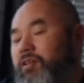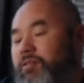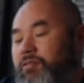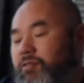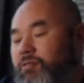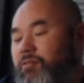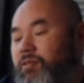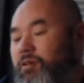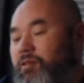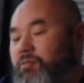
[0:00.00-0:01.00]
So
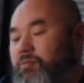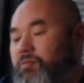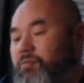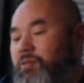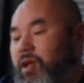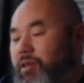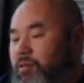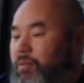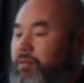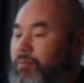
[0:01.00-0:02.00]
there has
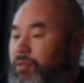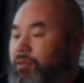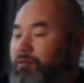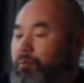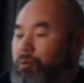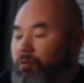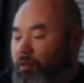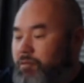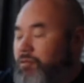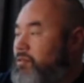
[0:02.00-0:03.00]
to be something that supports
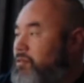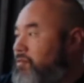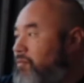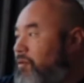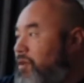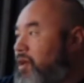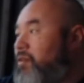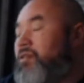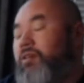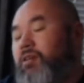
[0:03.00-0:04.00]
that so it just doesn't fall
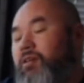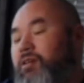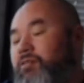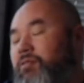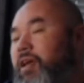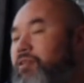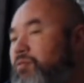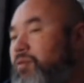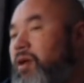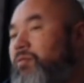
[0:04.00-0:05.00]
down. So
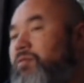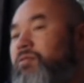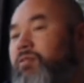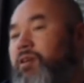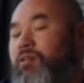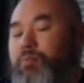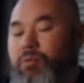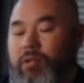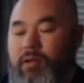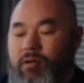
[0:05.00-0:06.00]
that's what I was doing. I was
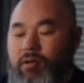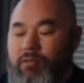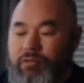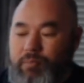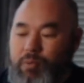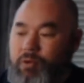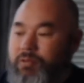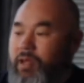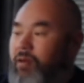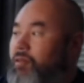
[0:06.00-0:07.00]
pulling all the
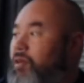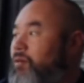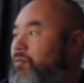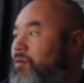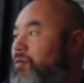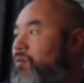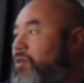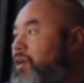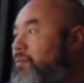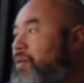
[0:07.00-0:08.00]
supports out that were
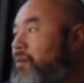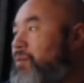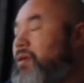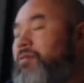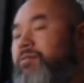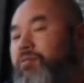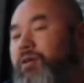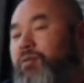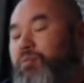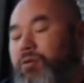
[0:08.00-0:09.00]
holding up that piece so
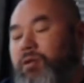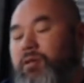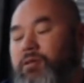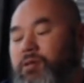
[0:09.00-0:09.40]
we can print it.